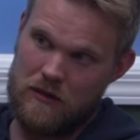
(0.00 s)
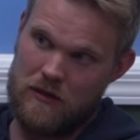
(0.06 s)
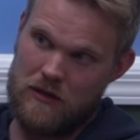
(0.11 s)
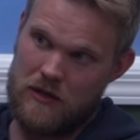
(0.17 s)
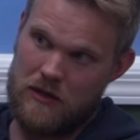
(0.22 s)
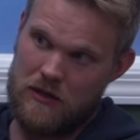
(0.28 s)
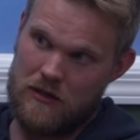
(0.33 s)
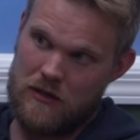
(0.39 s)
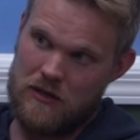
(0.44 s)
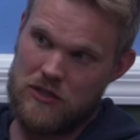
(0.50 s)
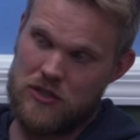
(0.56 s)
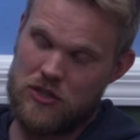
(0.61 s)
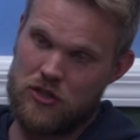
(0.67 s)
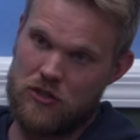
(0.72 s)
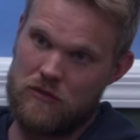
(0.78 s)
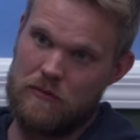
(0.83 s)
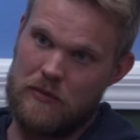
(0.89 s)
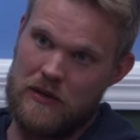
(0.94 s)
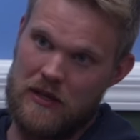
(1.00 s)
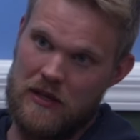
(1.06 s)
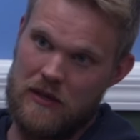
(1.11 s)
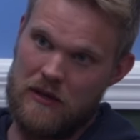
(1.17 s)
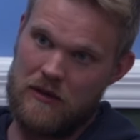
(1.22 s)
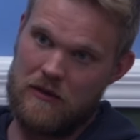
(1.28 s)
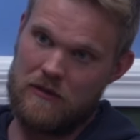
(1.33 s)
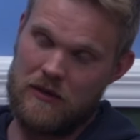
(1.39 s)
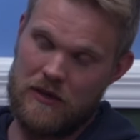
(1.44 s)
there should
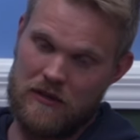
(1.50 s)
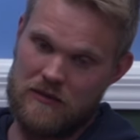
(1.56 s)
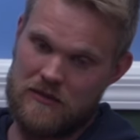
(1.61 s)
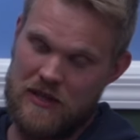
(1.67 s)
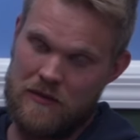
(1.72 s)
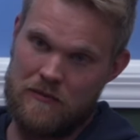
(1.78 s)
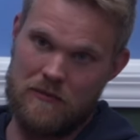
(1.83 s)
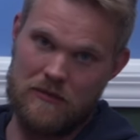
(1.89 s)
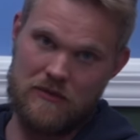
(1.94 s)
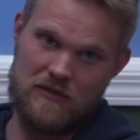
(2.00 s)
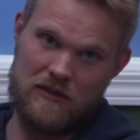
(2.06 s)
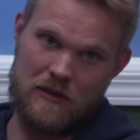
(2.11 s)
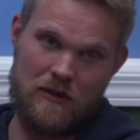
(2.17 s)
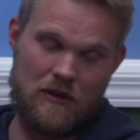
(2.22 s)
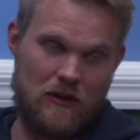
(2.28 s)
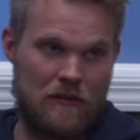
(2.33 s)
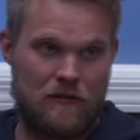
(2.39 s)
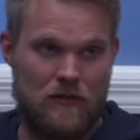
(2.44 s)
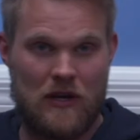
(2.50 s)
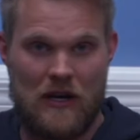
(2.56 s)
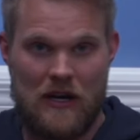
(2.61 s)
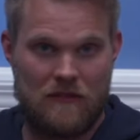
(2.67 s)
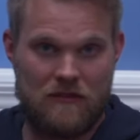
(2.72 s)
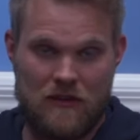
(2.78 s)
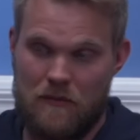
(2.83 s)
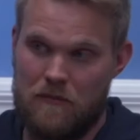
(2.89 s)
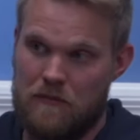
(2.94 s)
be like some if you
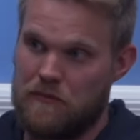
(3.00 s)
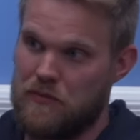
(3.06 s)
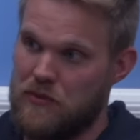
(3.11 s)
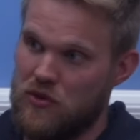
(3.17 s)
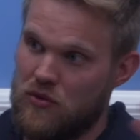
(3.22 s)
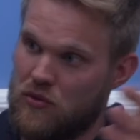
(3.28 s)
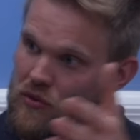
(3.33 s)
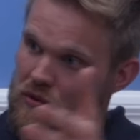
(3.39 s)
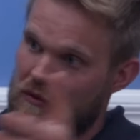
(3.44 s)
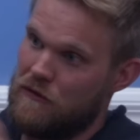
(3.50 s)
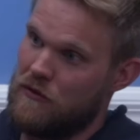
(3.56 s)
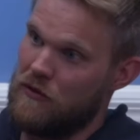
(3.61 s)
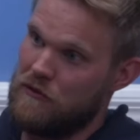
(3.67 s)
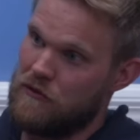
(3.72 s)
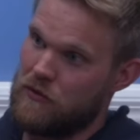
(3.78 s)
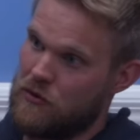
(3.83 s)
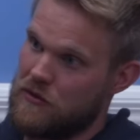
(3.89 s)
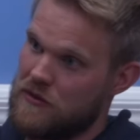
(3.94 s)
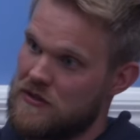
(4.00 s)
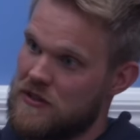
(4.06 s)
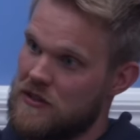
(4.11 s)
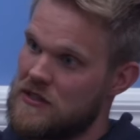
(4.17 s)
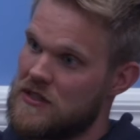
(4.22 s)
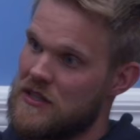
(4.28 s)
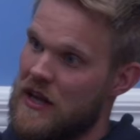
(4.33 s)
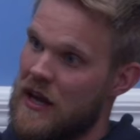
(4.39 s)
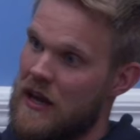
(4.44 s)
have a beautiful forested
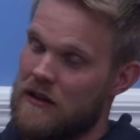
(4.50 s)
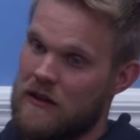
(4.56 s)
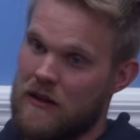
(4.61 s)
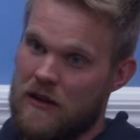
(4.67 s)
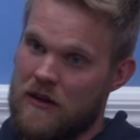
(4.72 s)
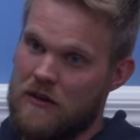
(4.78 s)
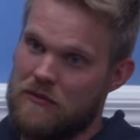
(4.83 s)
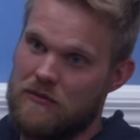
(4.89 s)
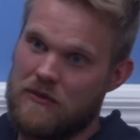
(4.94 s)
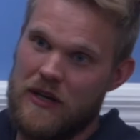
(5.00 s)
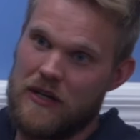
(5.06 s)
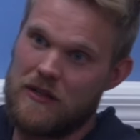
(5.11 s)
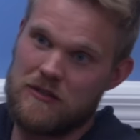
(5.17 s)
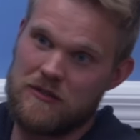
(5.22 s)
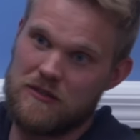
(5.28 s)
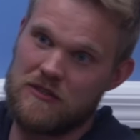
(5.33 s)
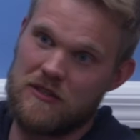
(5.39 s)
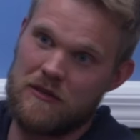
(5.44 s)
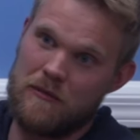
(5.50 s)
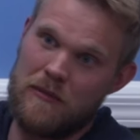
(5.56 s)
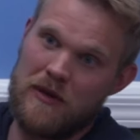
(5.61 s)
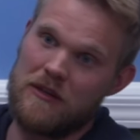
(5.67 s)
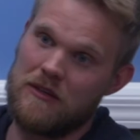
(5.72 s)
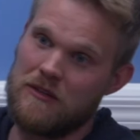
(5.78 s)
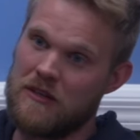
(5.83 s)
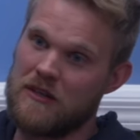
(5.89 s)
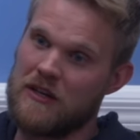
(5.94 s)
stand right close to the
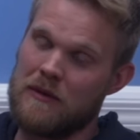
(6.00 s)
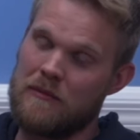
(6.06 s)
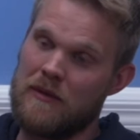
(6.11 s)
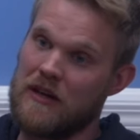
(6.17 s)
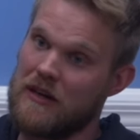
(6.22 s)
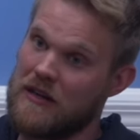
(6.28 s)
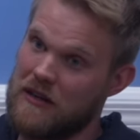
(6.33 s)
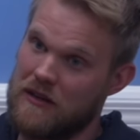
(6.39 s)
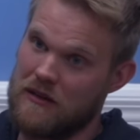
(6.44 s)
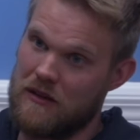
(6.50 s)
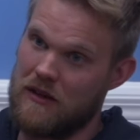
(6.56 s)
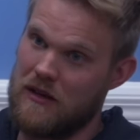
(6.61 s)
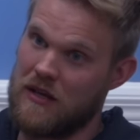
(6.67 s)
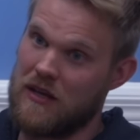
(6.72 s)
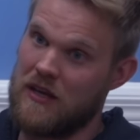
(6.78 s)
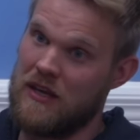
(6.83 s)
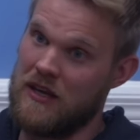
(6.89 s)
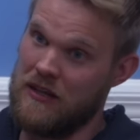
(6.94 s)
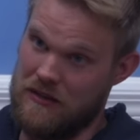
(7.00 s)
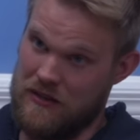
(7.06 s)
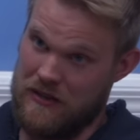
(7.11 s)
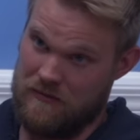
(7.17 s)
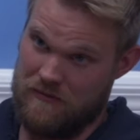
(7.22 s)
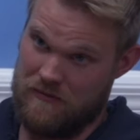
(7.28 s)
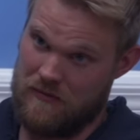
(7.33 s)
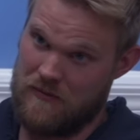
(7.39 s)
mill, you're going to make a killing.